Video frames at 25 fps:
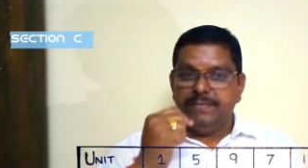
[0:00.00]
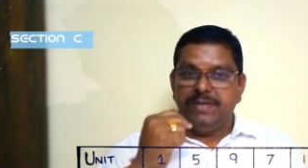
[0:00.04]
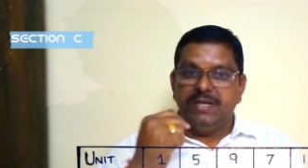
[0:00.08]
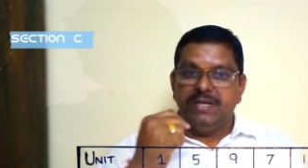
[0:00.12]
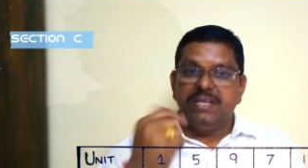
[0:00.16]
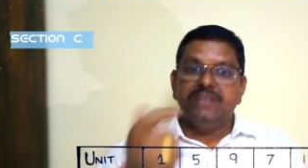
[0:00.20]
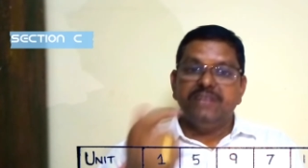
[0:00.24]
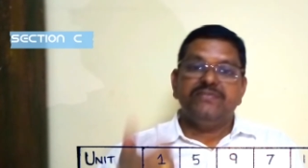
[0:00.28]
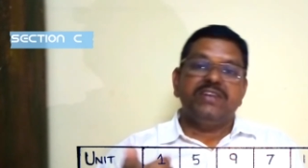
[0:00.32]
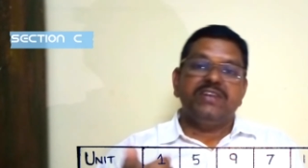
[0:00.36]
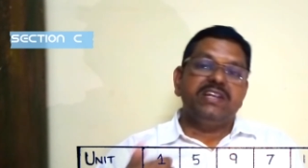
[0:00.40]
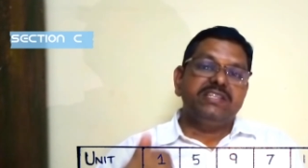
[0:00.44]

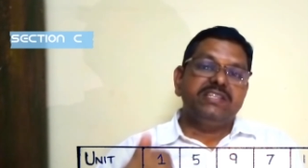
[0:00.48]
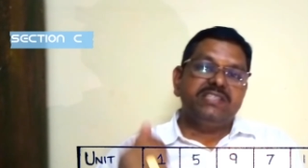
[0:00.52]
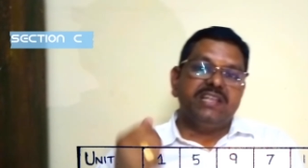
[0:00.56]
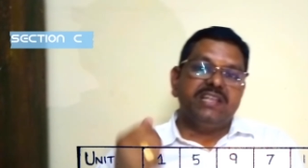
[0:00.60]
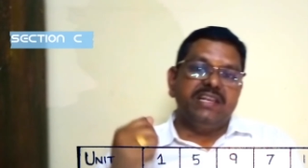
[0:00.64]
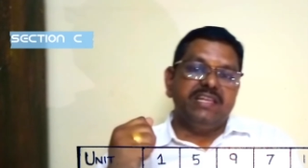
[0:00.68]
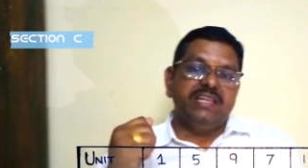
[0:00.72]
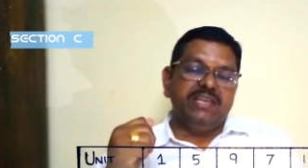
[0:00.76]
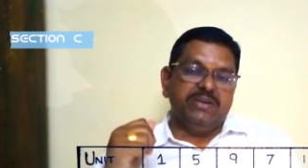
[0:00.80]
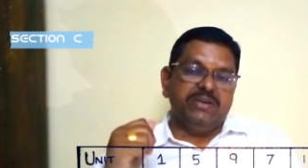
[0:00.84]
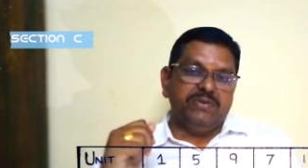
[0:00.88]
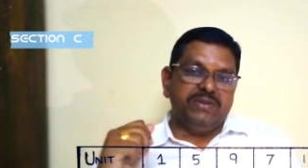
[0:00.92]
differential
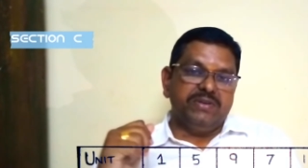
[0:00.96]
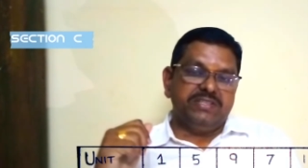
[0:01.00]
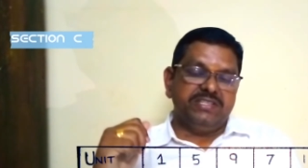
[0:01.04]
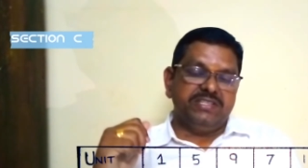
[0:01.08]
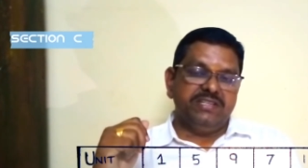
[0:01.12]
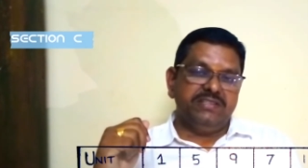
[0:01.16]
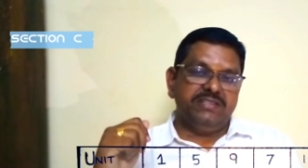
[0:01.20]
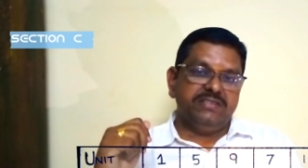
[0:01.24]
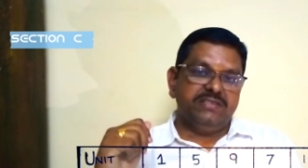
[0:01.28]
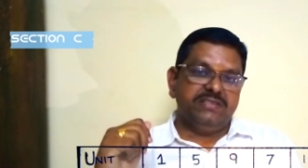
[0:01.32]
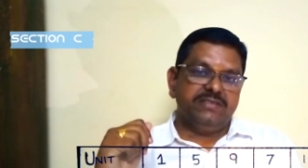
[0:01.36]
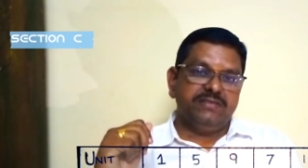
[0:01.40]

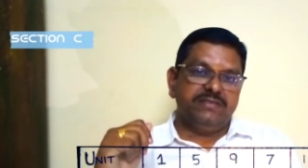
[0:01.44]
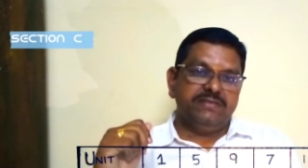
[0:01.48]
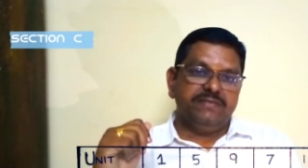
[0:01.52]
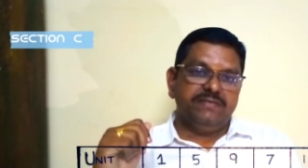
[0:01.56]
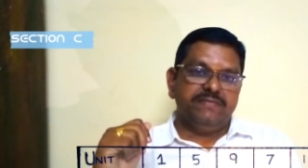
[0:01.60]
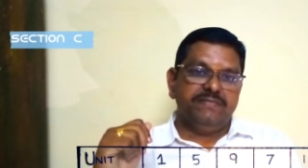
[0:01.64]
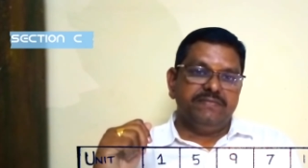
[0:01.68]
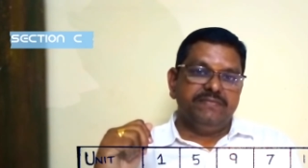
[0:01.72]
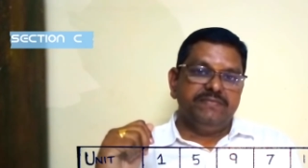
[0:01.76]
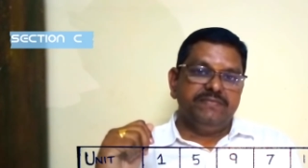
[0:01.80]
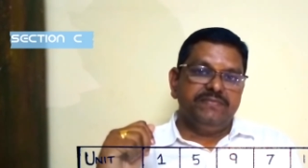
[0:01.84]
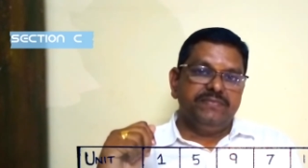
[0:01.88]
equations.
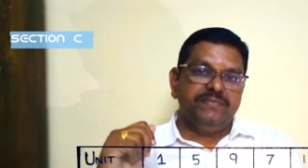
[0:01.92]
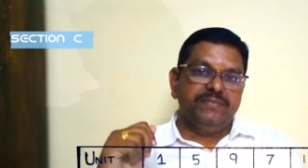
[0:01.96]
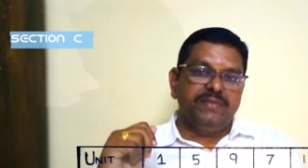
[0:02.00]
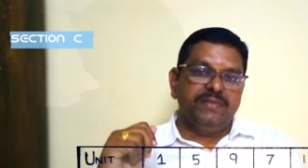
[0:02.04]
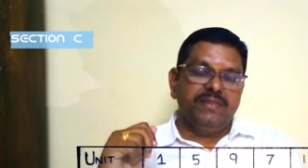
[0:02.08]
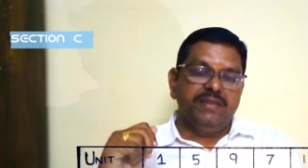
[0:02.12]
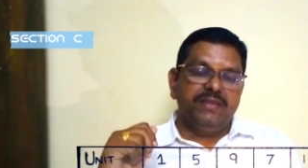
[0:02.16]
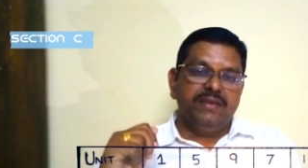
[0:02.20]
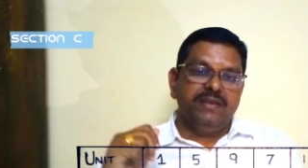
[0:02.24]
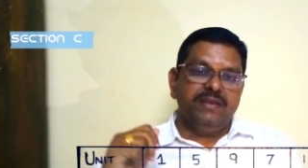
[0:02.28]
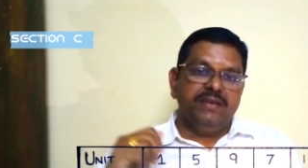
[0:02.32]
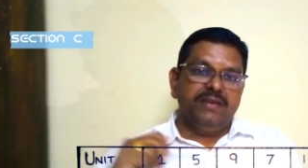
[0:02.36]

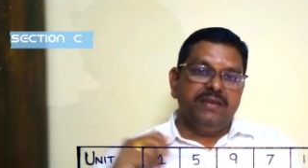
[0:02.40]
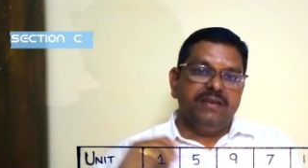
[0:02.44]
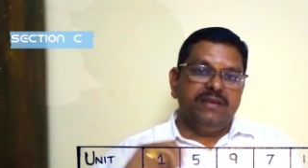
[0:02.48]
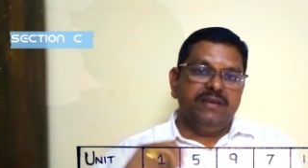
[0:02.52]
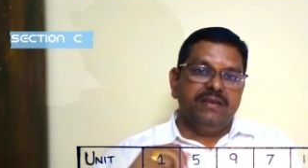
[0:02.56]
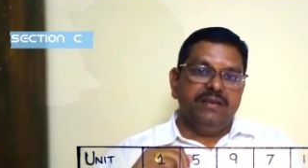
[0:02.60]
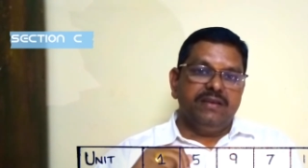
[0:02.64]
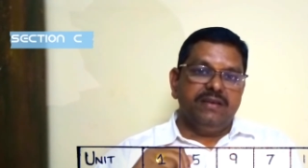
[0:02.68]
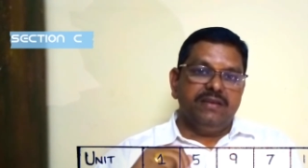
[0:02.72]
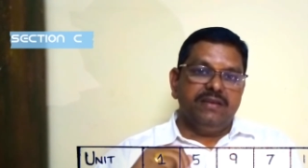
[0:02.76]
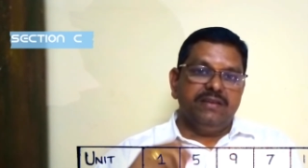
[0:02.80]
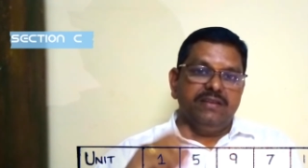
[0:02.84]

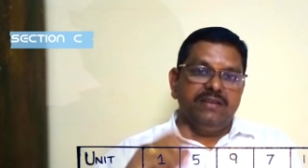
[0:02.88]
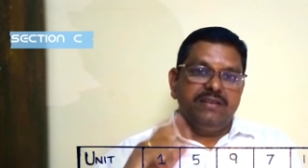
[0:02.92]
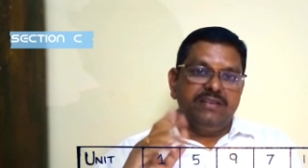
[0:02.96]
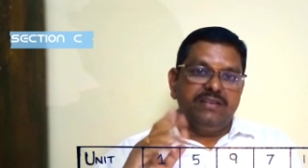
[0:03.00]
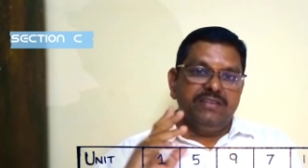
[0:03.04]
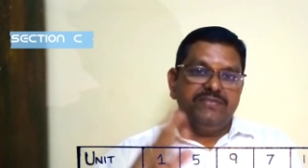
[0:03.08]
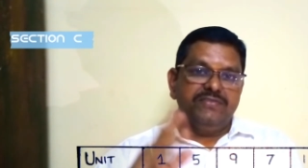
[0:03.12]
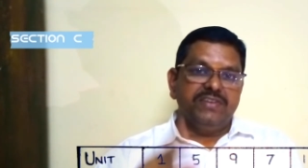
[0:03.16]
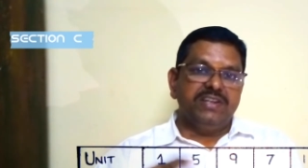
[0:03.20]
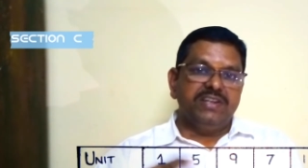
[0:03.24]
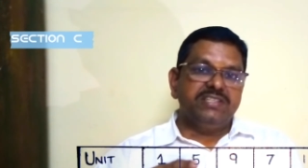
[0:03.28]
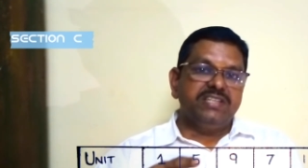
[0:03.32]
In
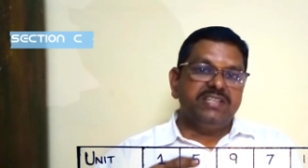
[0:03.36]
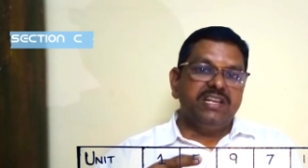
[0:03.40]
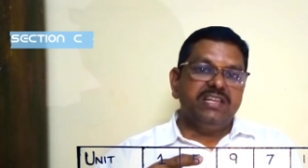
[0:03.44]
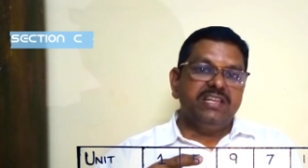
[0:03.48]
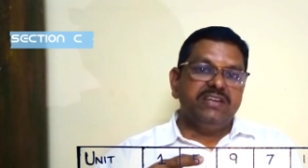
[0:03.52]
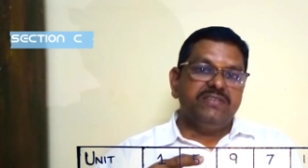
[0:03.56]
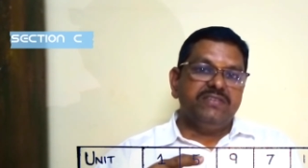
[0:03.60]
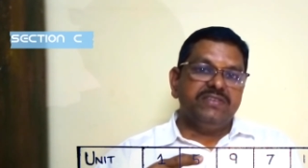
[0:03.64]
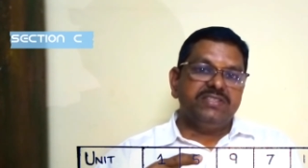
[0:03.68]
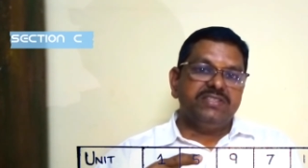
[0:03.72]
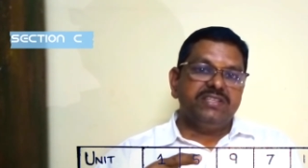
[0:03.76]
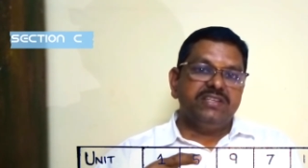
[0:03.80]
differential
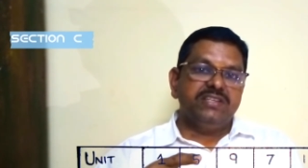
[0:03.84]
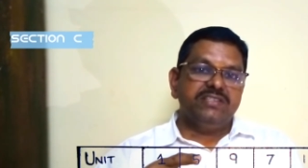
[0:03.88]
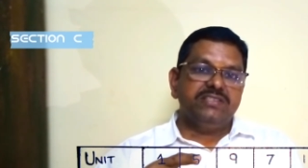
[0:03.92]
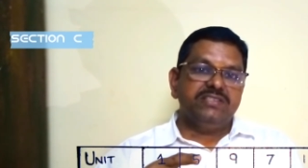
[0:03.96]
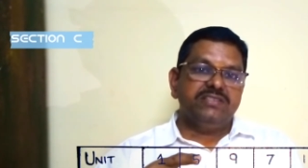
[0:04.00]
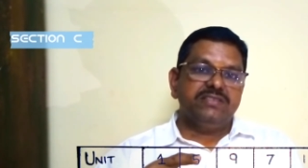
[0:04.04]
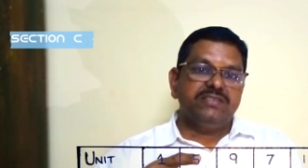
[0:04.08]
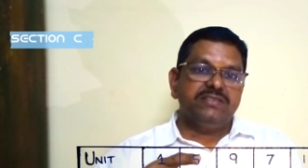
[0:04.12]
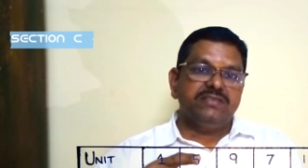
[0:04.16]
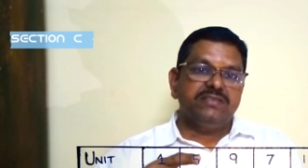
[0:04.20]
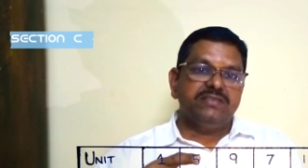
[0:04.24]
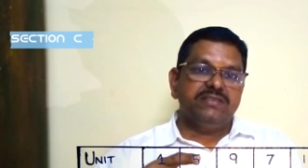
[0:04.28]

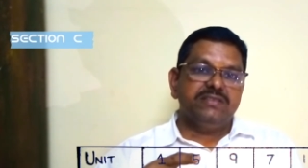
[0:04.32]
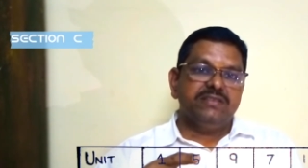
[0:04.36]
equations,